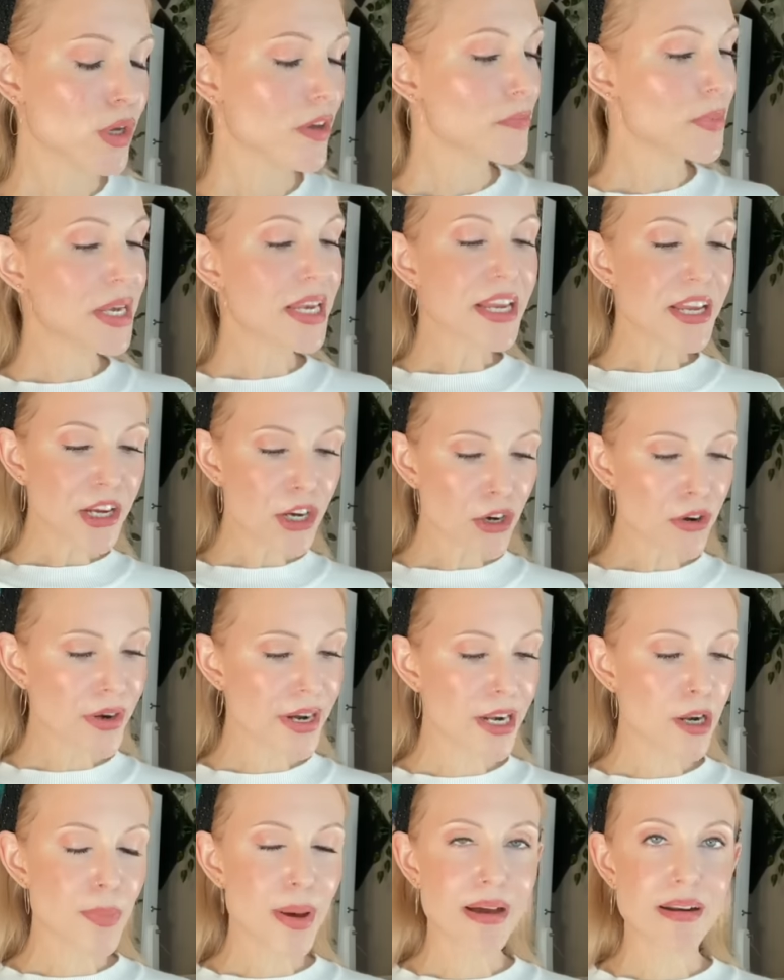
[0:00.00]
I've been
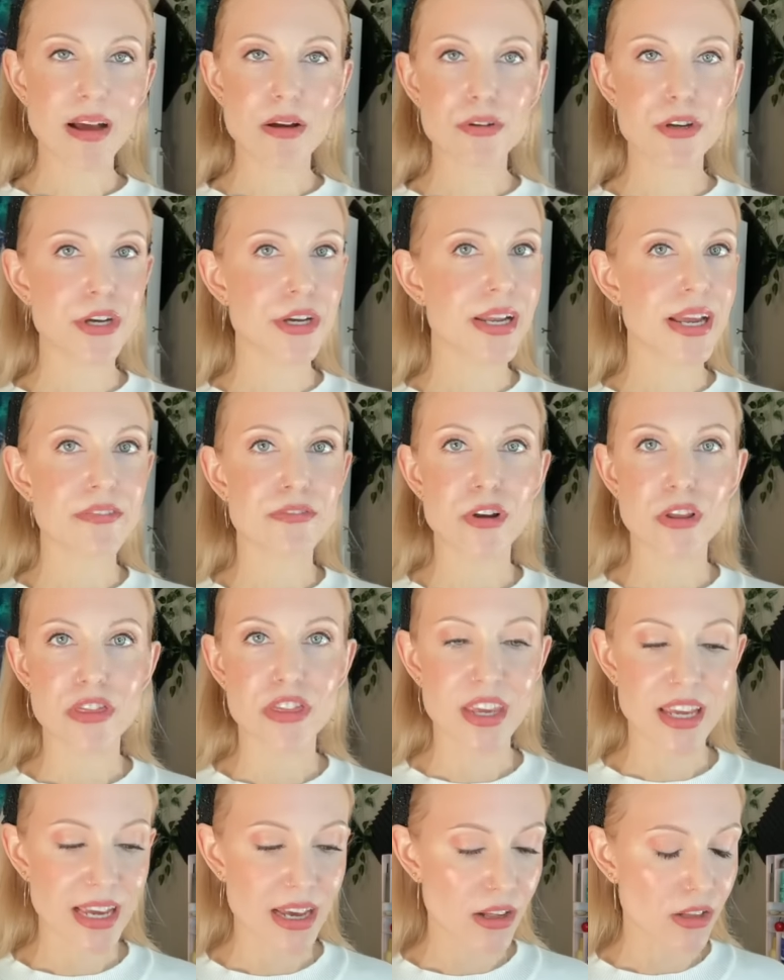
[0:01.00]
hearing about how good
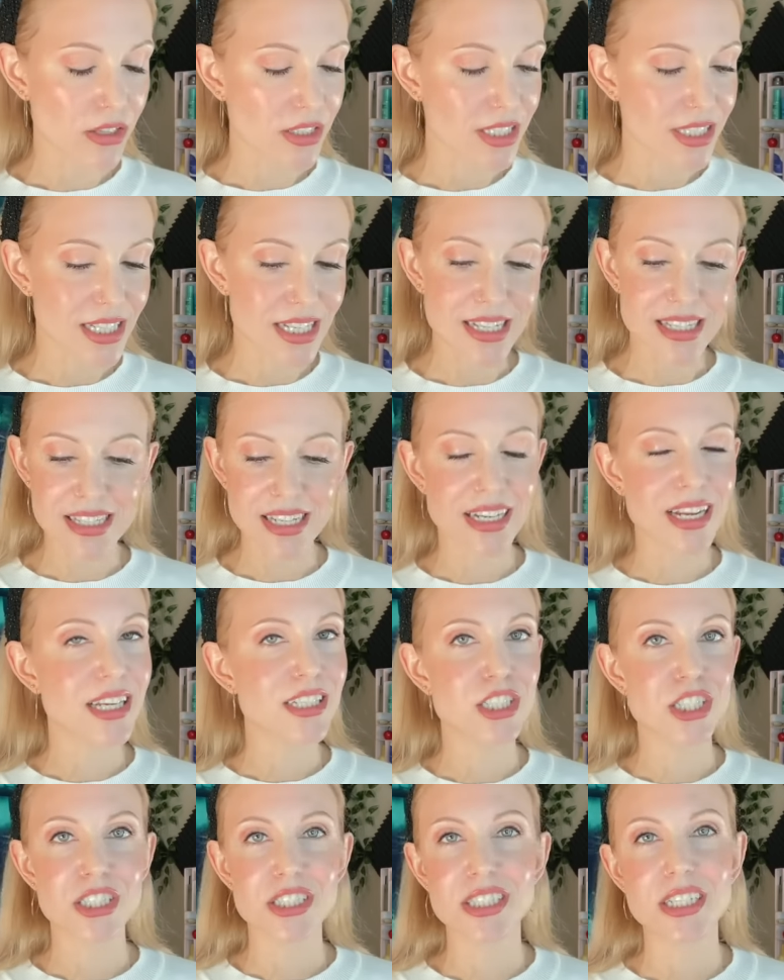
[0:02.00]
everything else is, and I
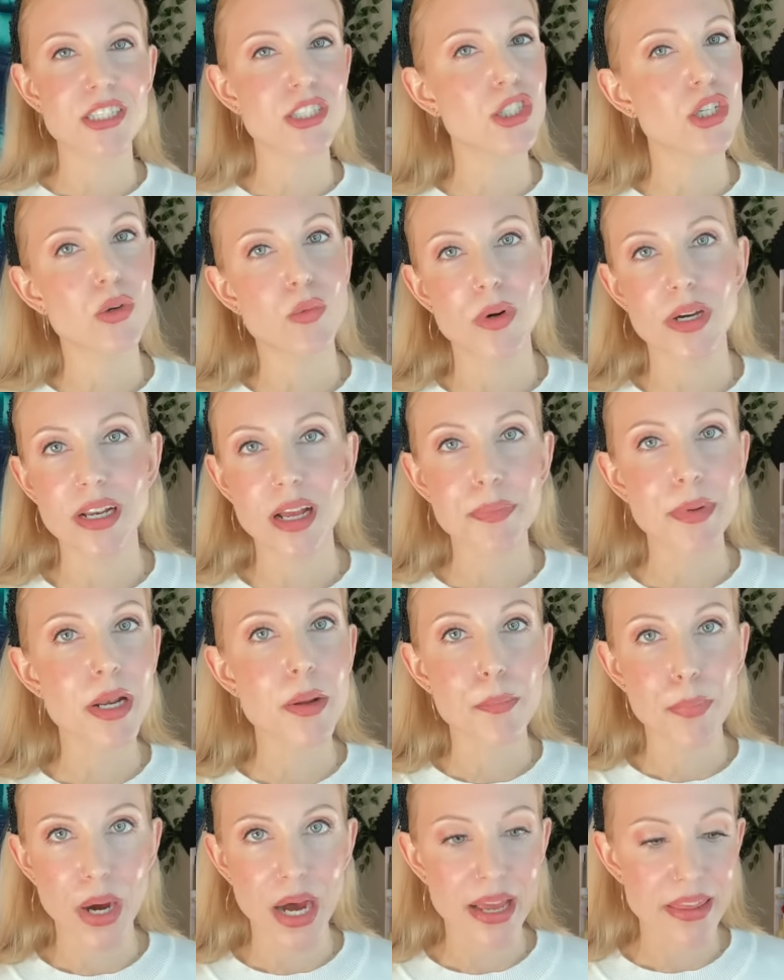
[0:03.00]
just said, you know what, I'm
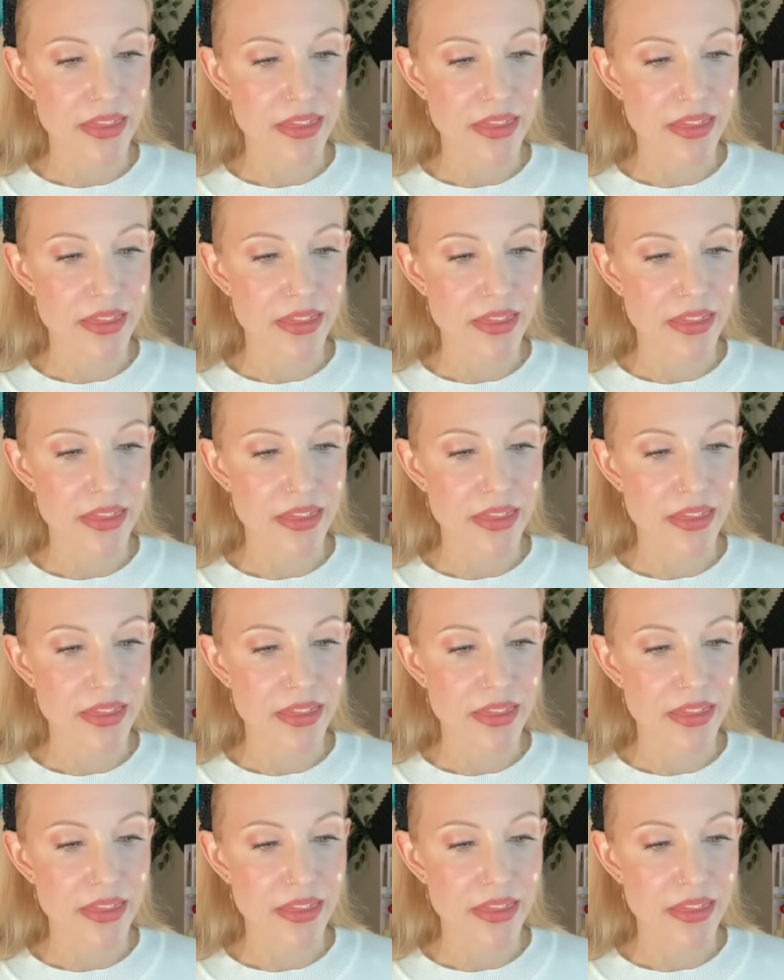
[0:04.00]
gonna buy